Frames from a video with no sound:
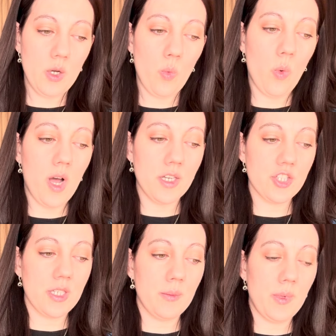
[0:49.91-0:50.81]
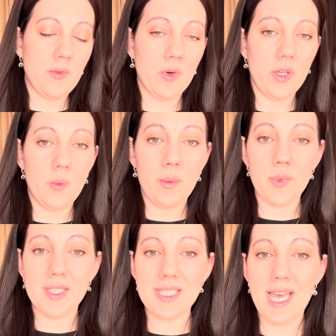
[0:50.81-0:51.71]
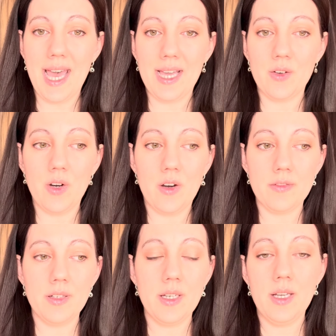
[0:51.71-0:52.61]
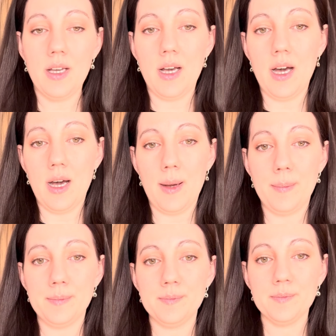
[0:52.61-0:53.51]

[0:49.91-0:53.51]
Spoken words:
wash it, before you rip the tag off, and